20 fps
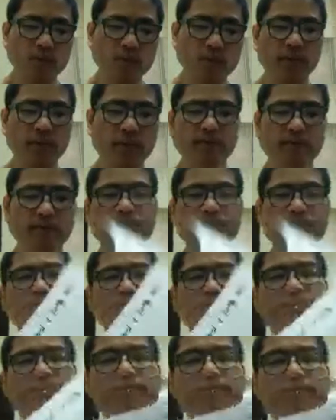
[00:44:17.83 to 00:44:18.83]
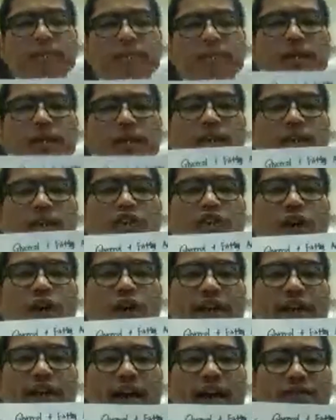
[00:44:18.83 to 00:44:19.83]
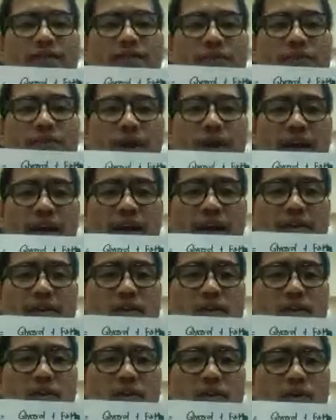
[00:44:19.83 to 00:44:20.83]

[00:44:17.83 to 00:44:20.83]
This one, triglycerides